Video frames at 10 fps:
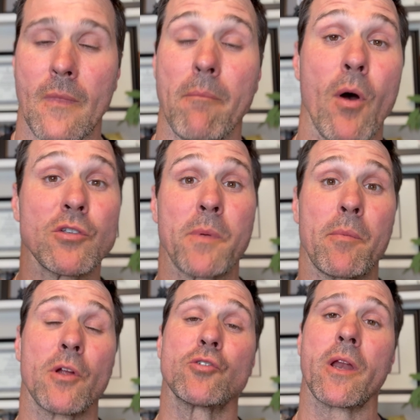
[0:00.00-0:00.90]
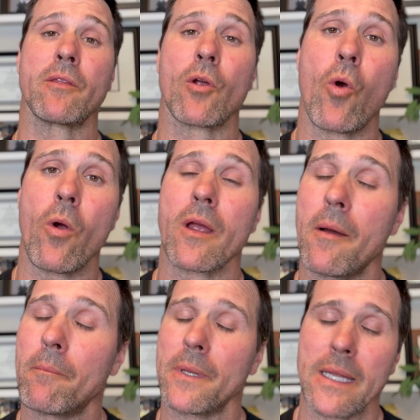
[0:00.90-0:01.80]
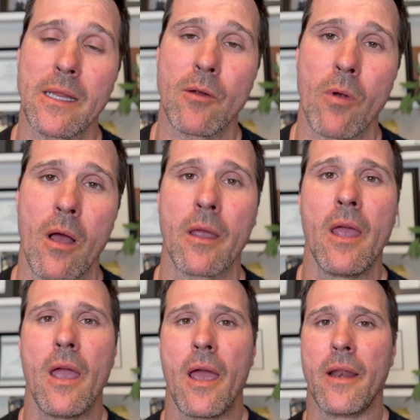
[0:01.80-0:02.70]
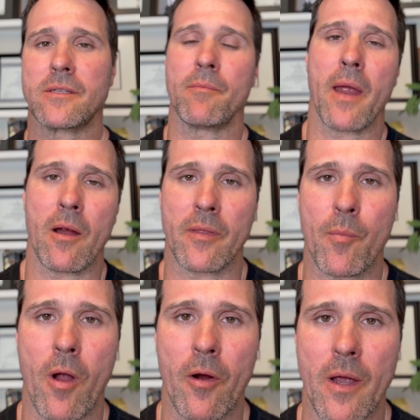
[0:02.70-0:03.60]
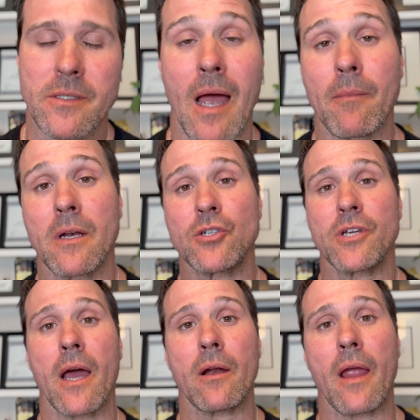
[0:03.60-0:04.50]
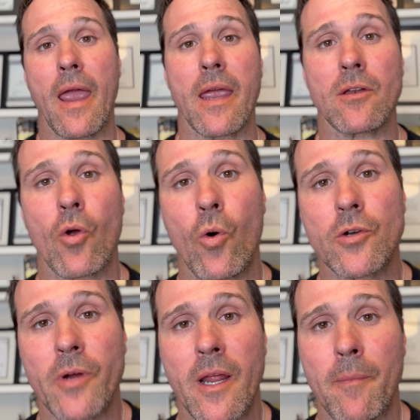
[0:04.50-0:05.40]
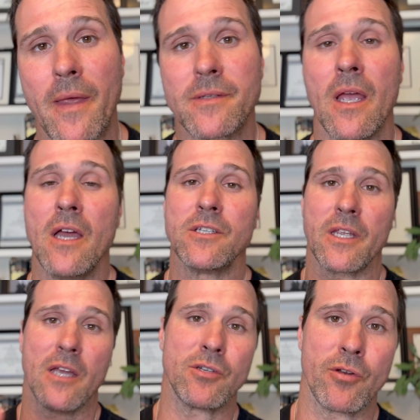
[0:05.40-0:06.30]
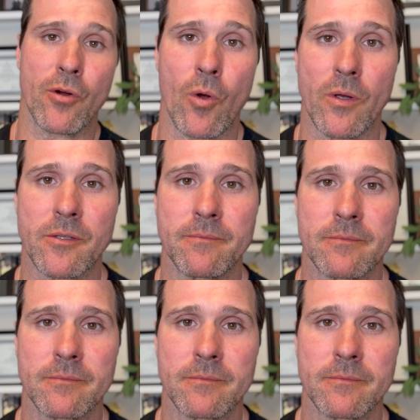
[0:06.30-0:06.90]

Most people are training their core completely wrong and it's impairing their progress. I'm going to shatter 8 core training myths to get you to your goals.